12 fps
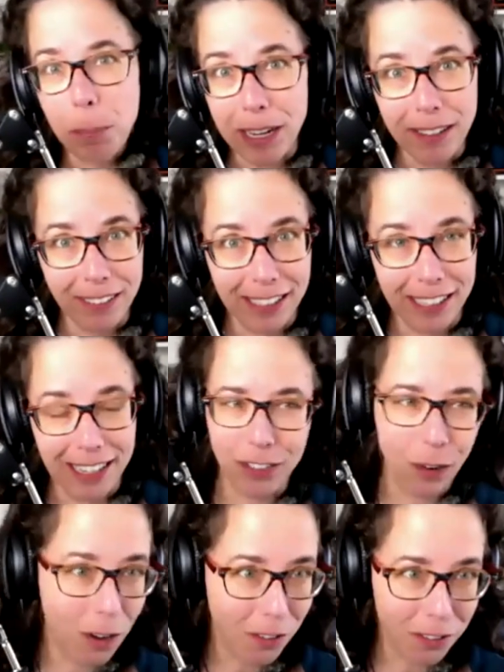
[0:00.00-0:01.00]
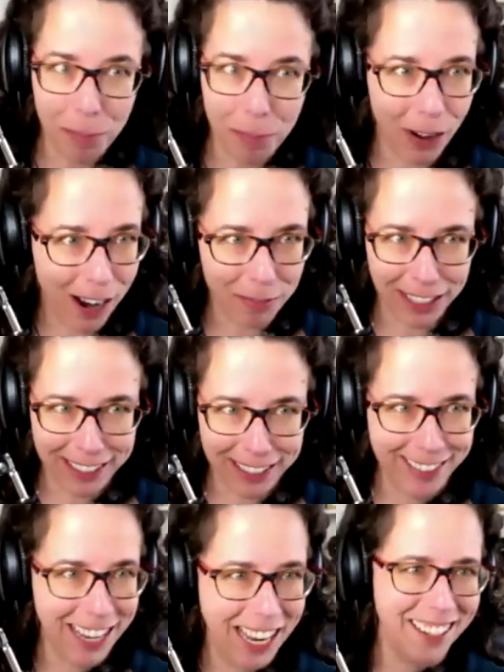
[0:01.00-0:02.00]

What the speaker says: appealing to all demographics.